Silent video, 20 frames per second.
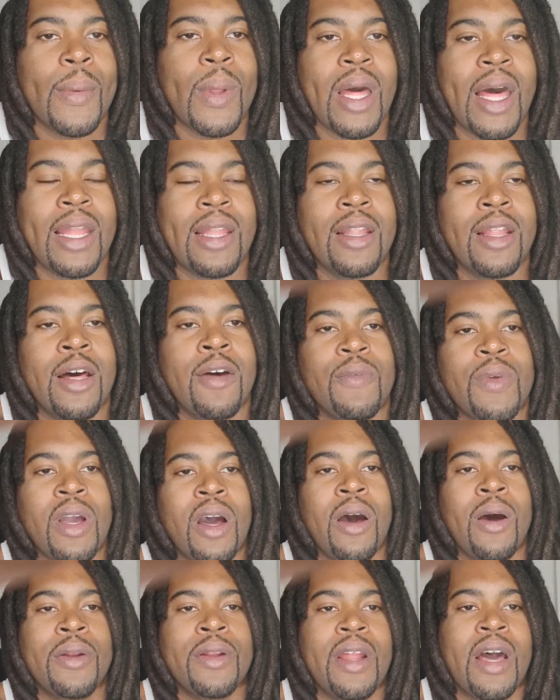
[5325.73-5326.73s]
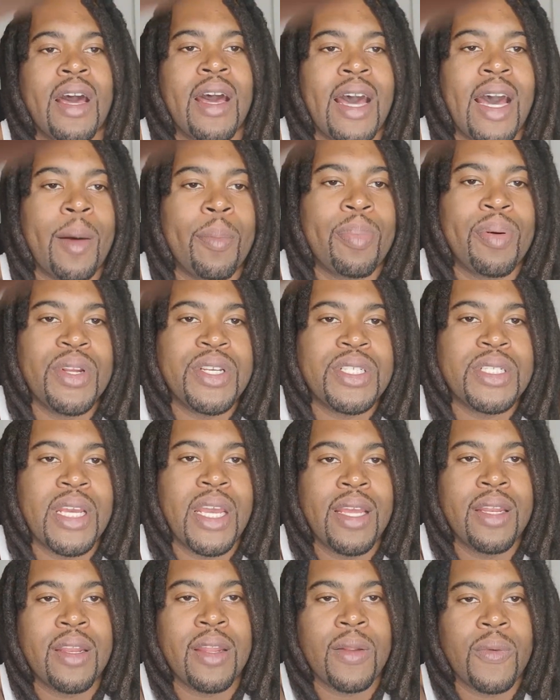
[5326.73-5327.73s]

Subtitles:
I love y'all, and I appreciate